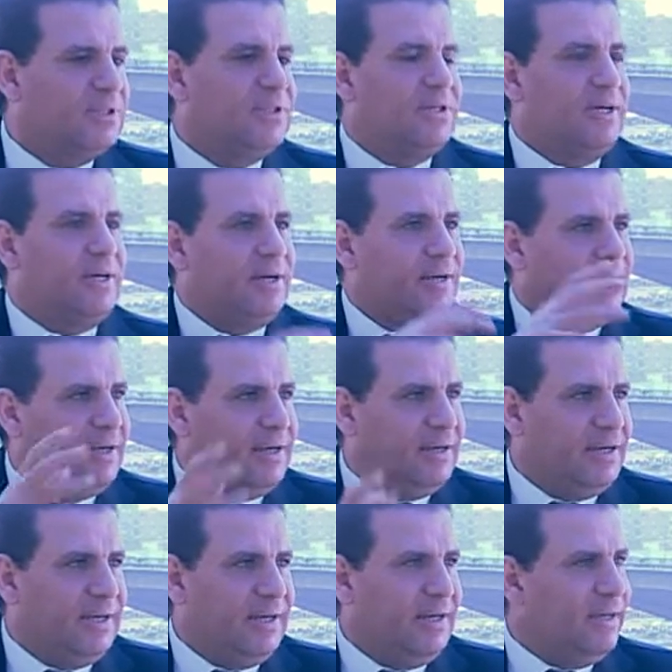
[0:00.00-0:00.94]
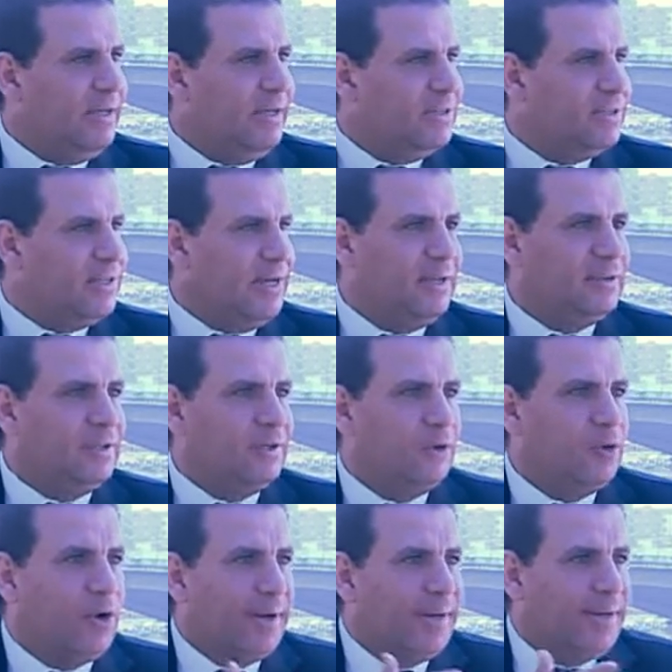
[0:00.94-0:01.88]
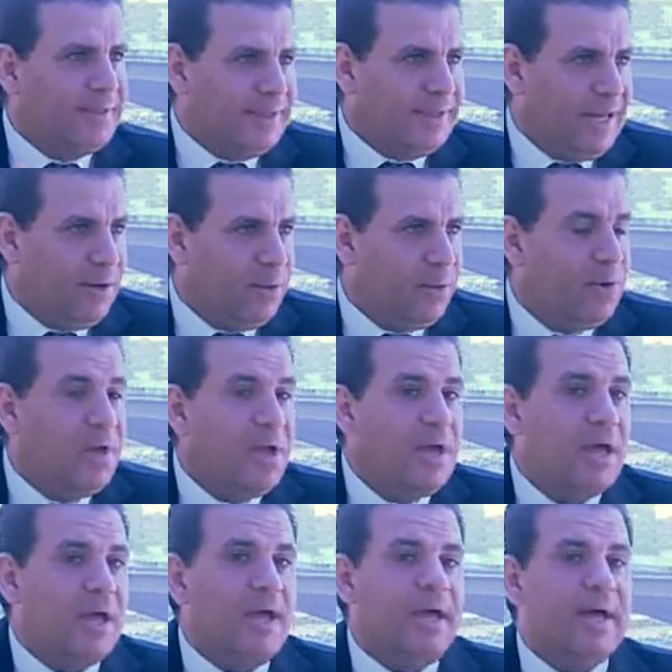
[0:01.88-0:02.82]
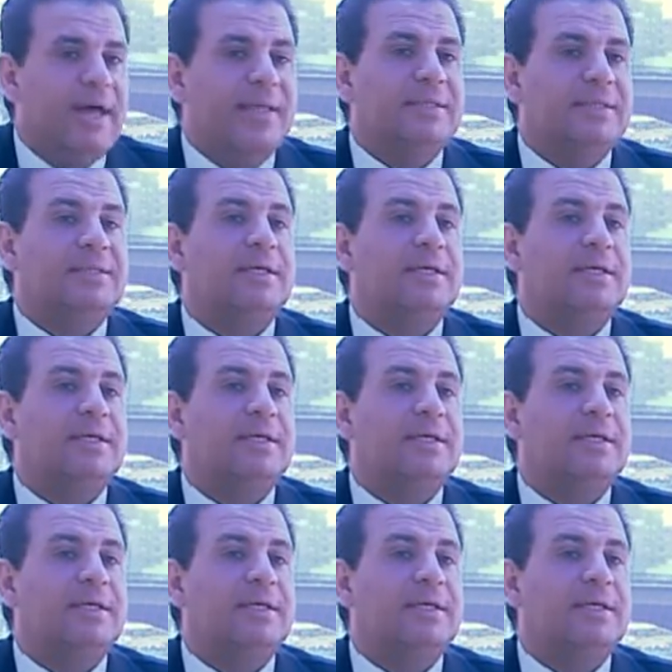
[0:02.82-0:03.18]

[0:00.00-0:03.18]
it's undergoing now, and